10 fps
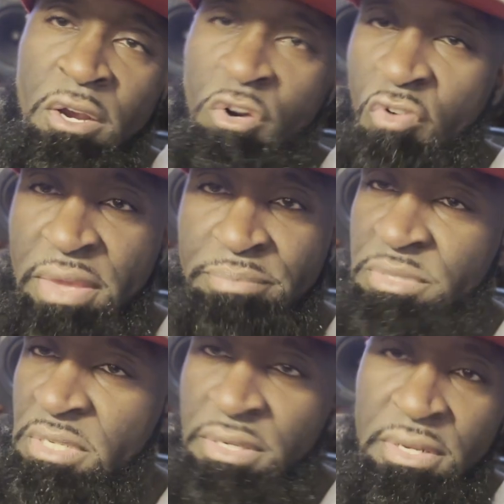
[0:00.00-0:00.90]

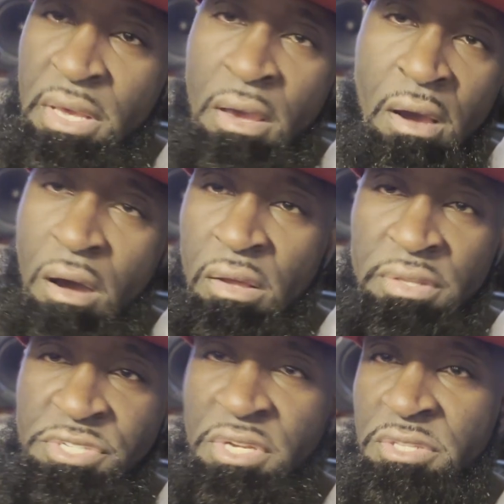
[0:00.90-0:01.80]
graped and all
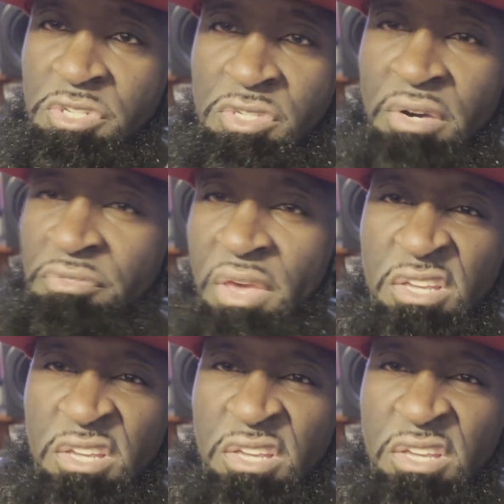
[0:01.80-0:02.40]
this other stuff,